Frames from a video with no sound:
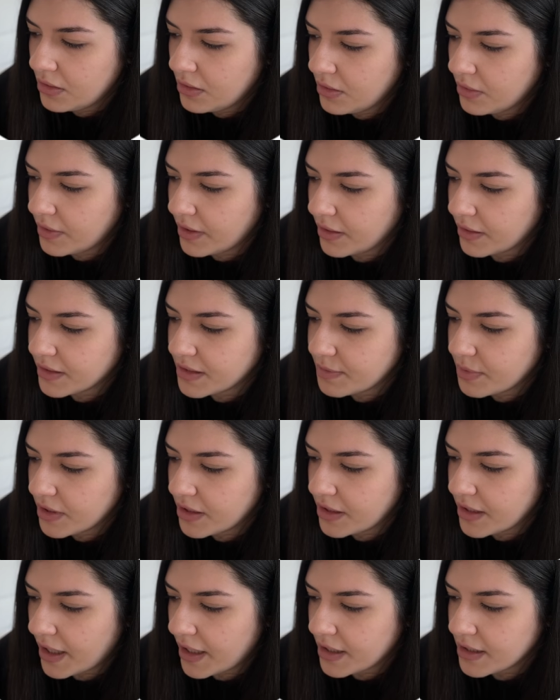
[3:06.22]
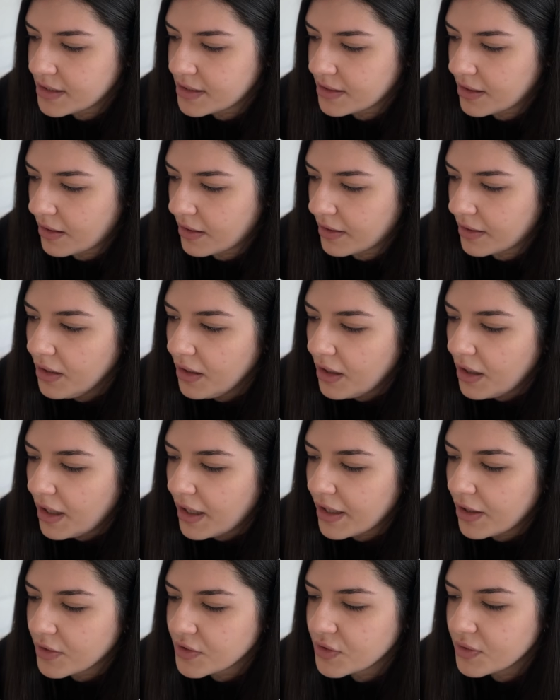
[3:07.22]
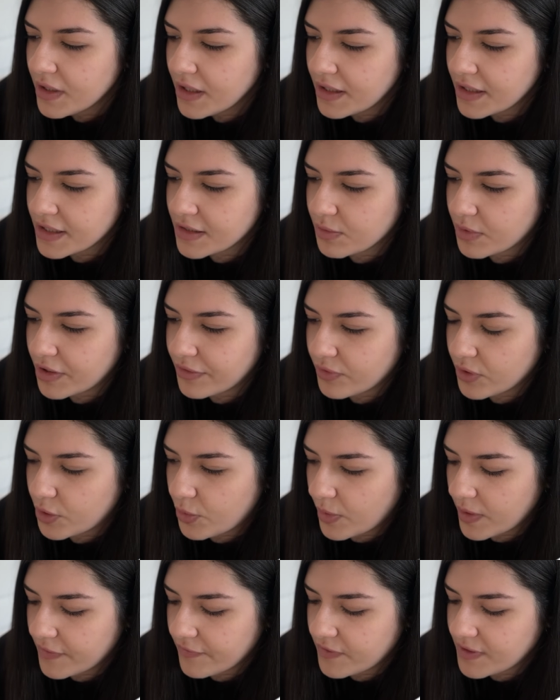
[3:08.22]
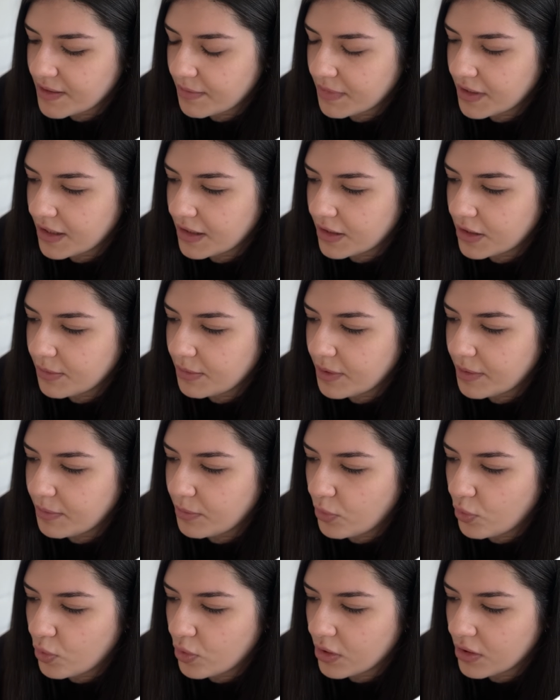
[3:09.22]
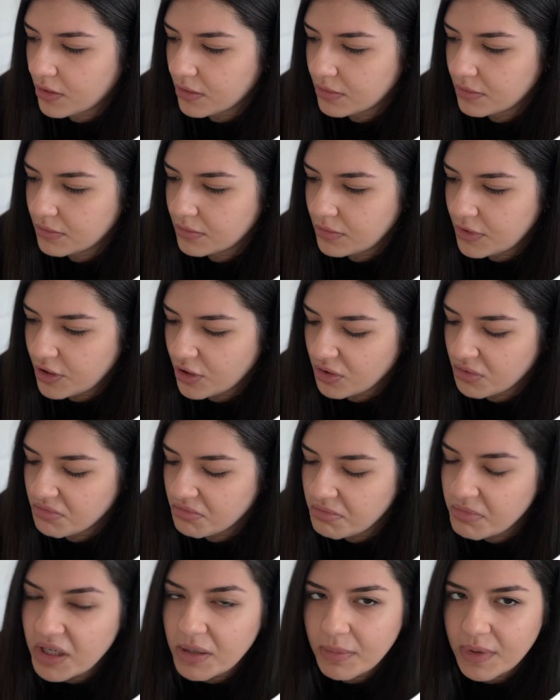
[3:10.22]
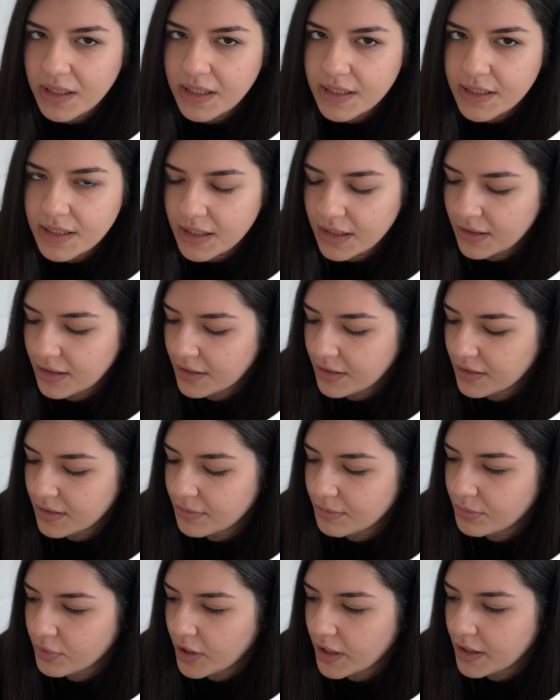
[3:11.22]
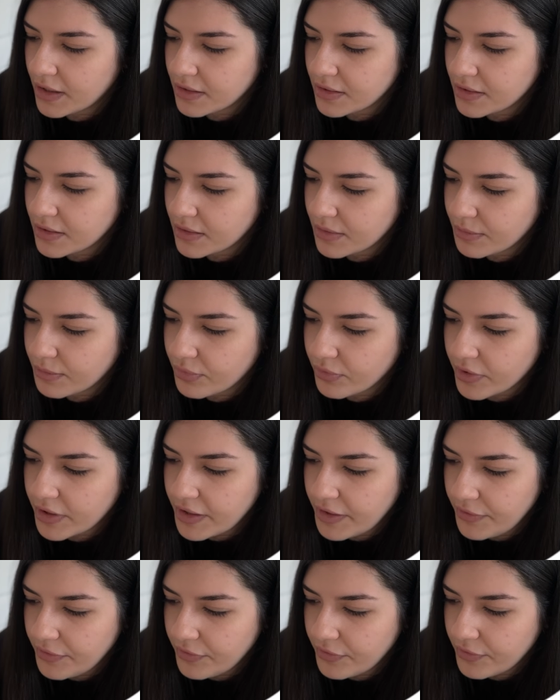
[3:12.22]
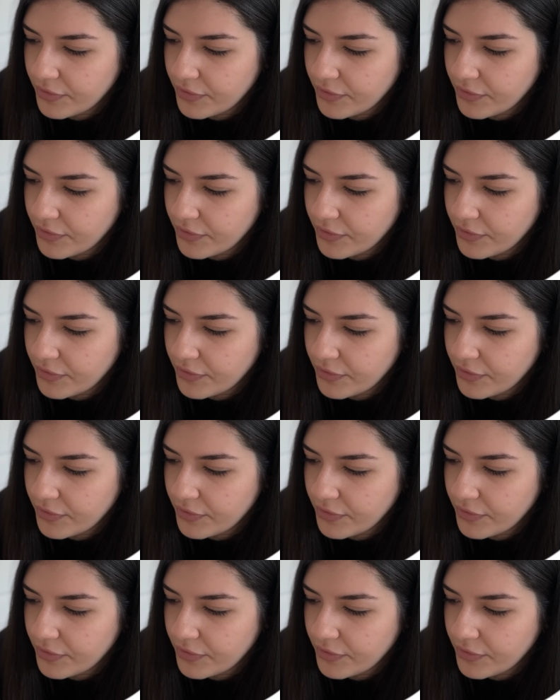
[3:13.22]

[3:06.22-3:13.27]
Okay, let's put that aside. I also like this one if we're going for something a little bit more, you know, minimalistic, like the brand brief.